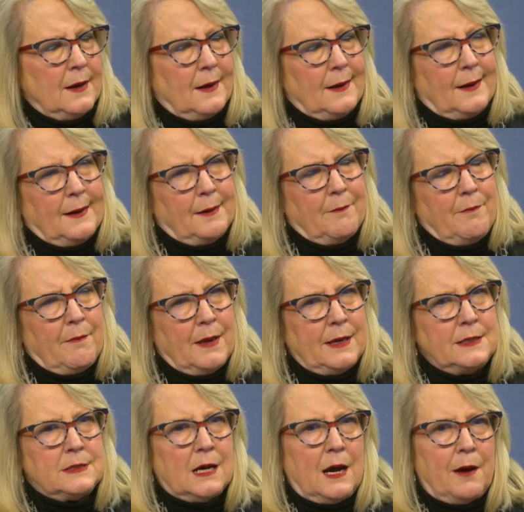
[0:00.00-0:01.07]

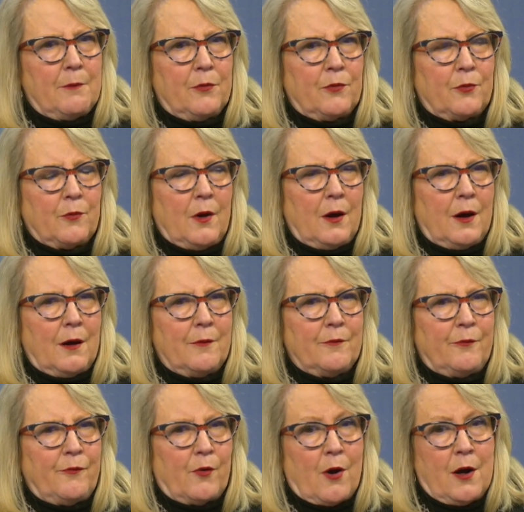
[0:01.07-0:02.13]
Many times
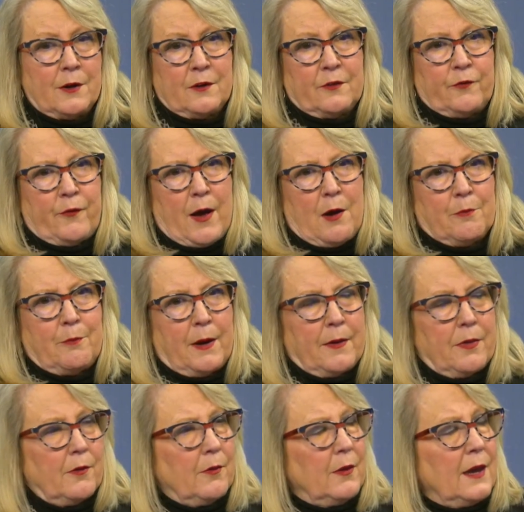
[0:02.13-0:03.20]
fraud is found by
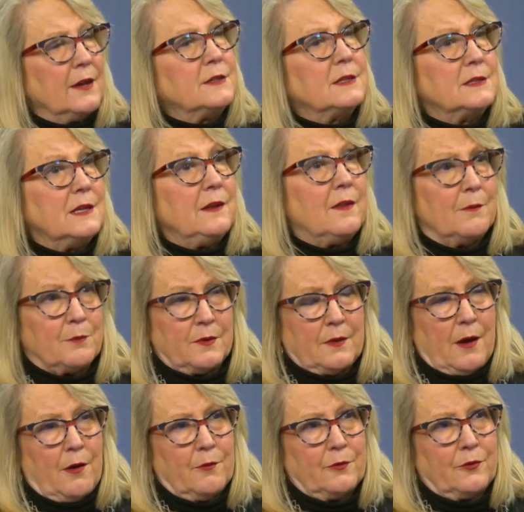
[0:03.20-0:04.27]
the entity
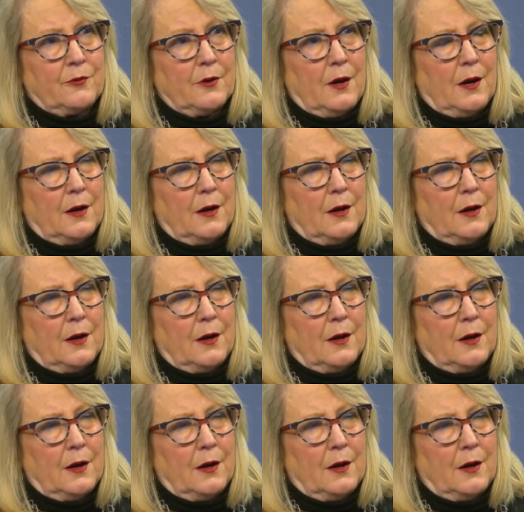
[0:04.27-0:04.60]
themselves.